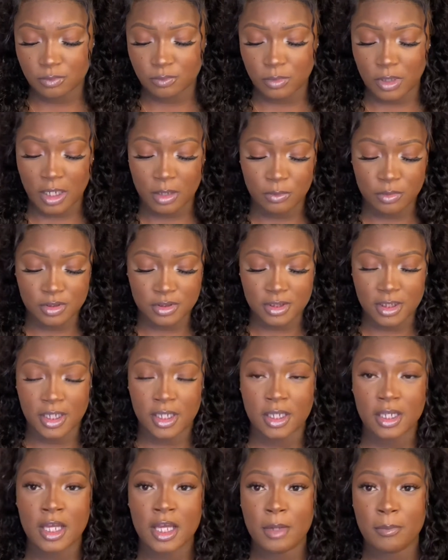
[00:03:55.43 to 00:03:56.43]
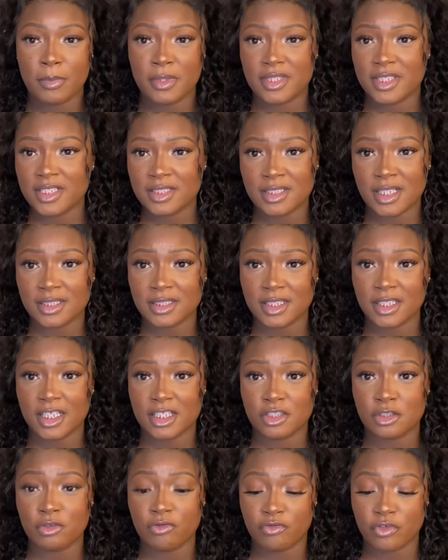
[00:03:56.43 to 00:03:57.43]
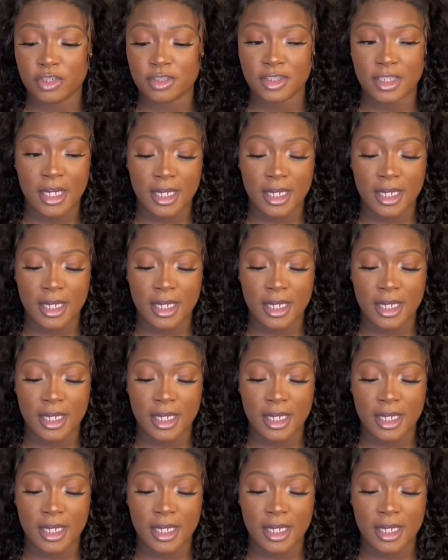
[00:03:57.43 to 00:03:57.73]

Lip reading: I would say, but this doesn't get too frizzy.